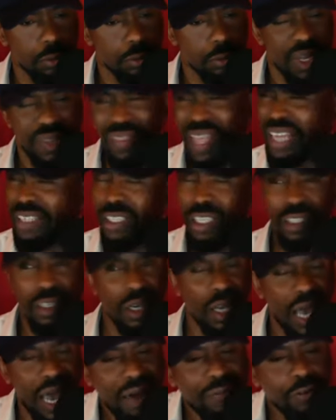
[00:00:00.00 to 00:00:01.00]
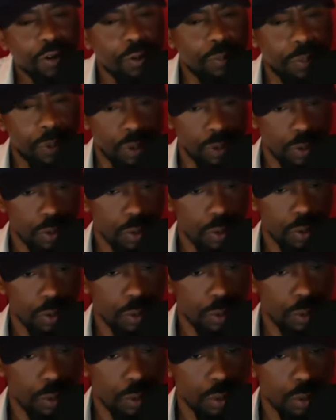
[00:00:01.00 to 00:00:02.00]
And that's inevitable.
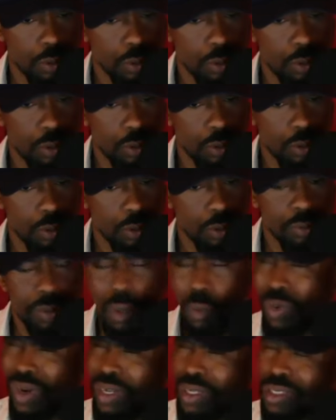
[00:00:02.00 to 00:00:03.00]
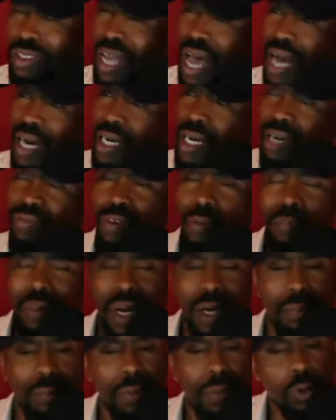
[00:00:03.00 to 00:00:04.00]
But when it's not governed
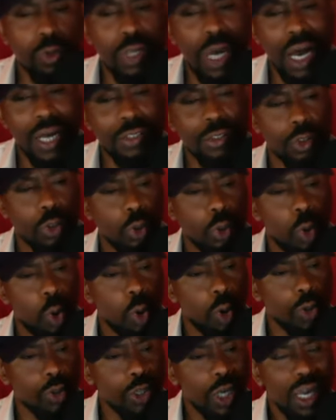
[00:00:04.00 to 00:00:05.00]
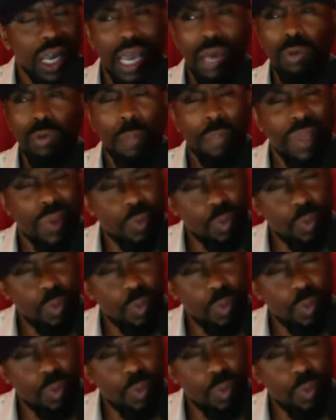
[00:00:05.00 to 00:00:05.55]
by the Most High's laws, it would be